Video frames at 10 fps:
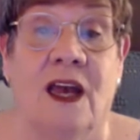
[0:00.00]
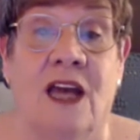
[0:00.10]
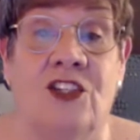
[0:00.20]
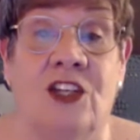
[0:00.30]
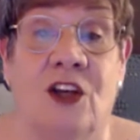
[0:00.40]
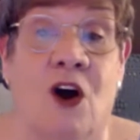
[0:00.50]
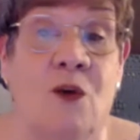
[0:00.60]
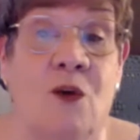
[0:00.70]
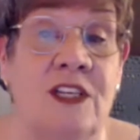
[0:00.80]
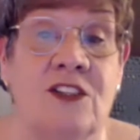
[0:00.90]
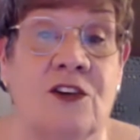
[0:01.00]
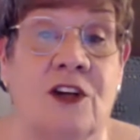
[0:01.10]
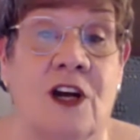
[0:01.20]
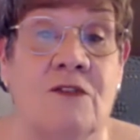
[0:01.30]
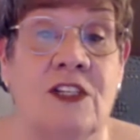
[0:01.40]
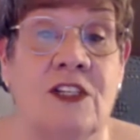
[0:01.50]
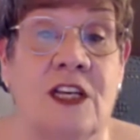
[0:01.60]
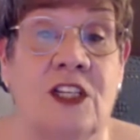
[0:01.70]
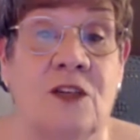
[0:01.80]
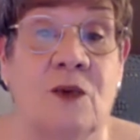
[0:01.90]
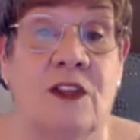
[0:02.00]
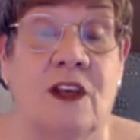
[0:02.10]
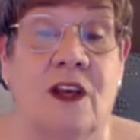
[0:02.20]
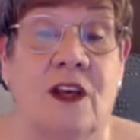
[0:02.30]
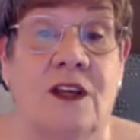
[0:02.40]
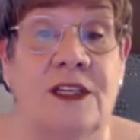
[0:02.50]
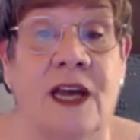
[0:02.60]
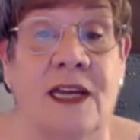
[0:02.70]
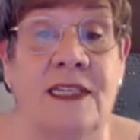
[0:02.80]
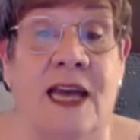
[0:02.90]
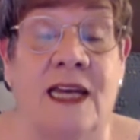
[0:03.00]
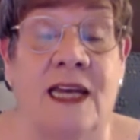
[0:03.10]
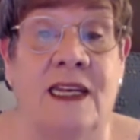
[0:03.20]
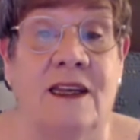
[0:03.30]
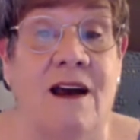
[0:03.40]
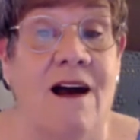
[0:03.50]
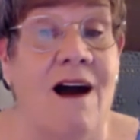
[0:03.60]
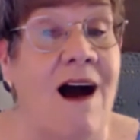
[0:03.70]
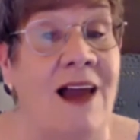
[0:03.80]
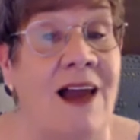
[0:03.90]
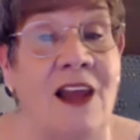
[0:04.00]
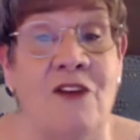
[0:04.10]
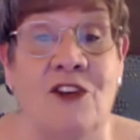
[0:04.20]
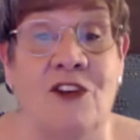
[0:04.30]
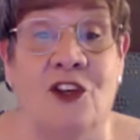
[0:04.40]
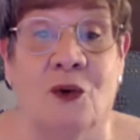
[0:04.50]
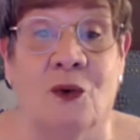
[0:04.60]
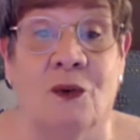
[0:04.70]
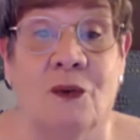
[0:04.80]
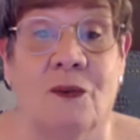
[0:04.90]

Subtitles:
and she always ends her conversation with, 'Good night, Daddy, I love you.'"